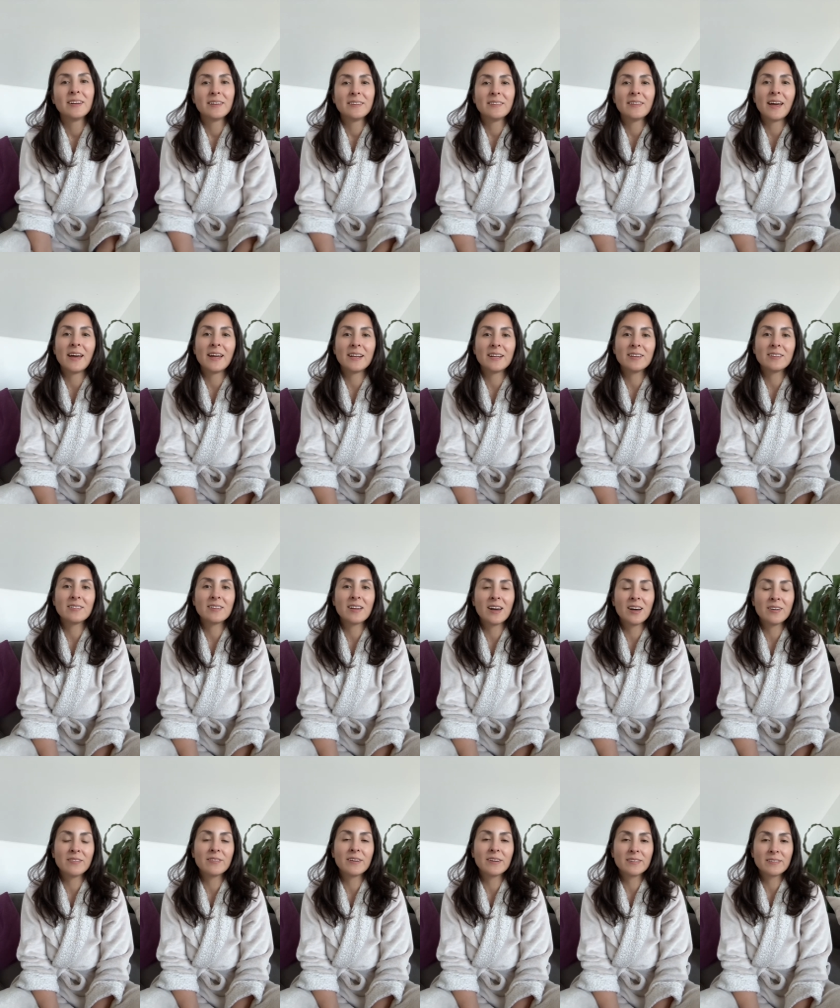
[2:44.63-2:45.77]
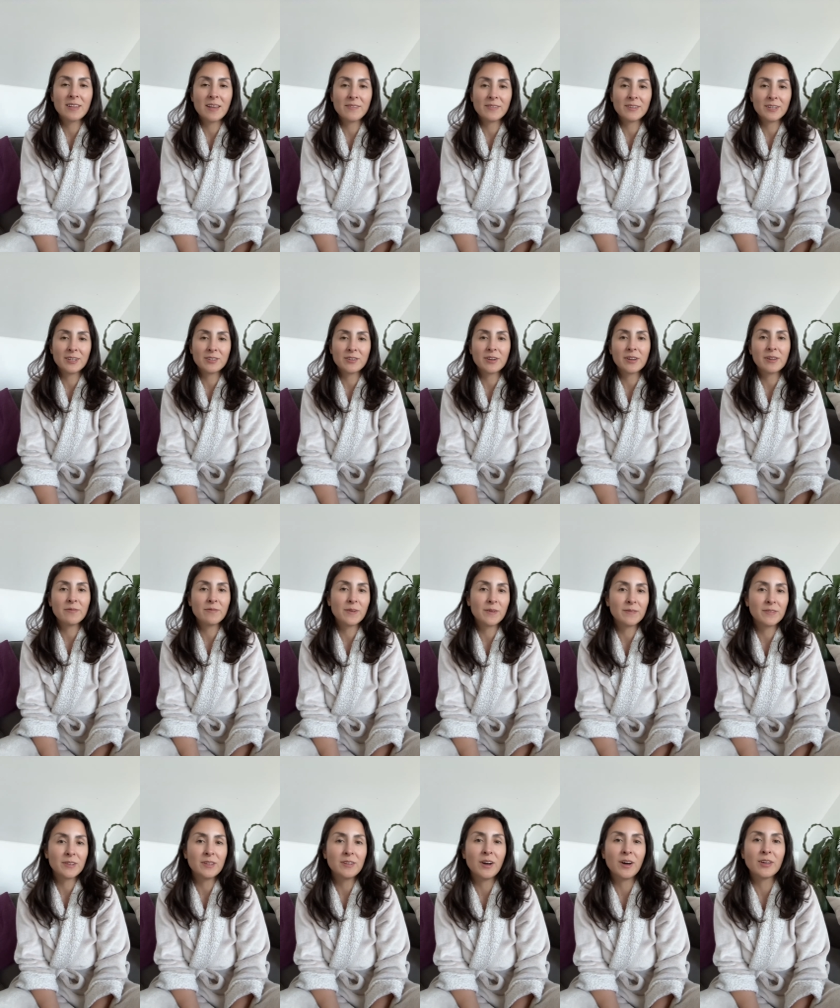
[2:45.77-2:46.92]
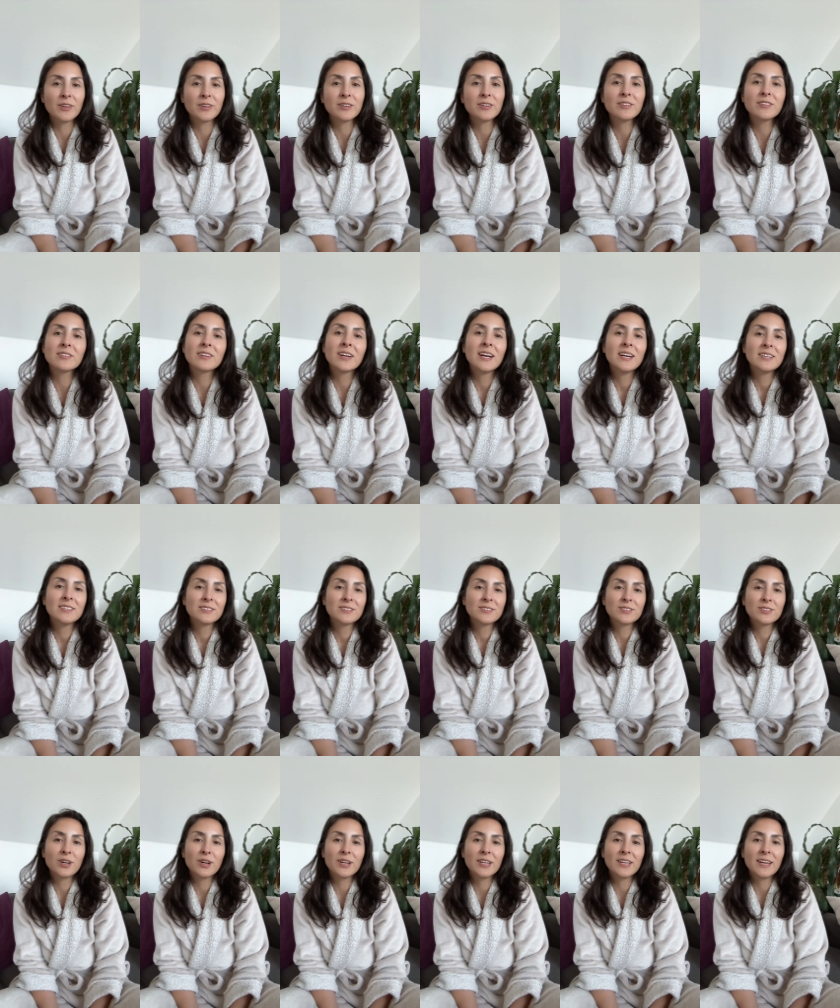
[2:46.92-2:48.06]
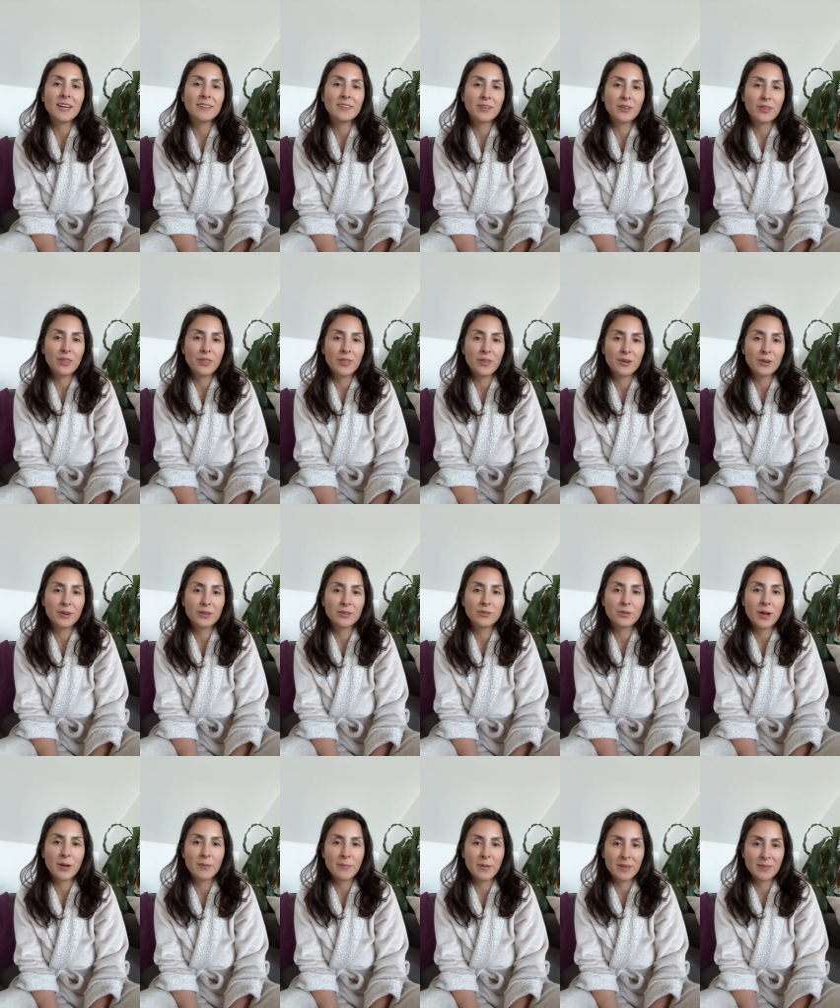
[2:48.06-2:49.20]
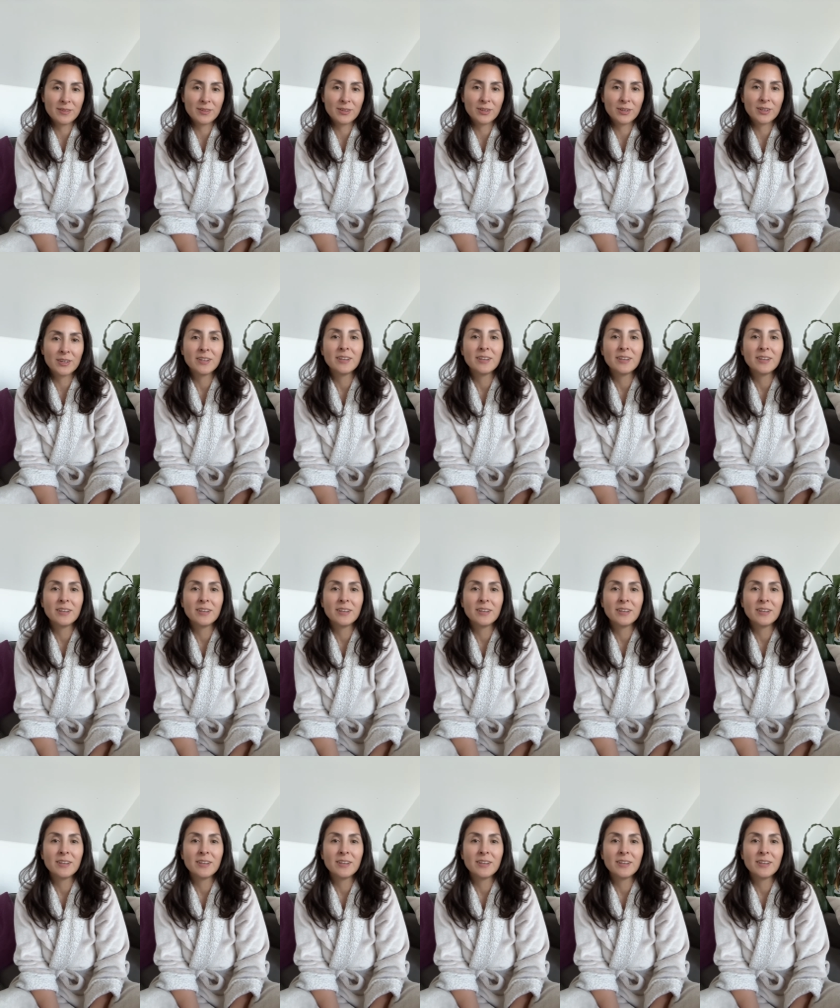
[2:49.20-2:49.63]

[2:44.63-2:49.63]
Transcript: That is of $750 starting at the third trimester.